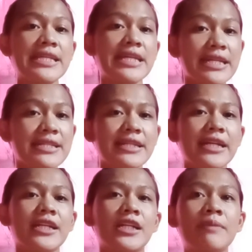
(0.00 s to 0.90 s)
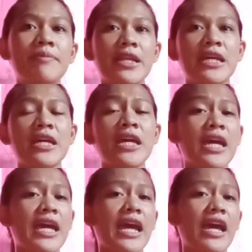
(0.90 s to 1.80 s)
inside a company.
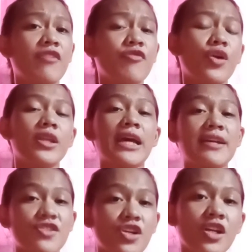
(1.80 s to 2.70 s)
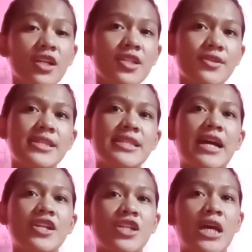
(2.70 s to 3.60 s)
And for the external
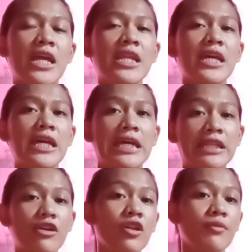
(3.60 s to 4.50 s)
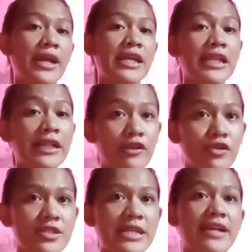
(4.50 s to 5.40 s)
transaction, it already
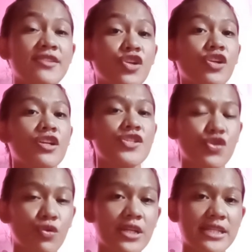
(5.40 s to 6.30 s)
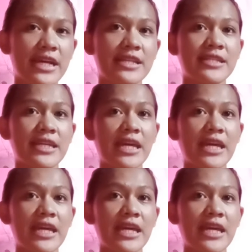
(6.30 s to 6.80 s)
includes the external sources.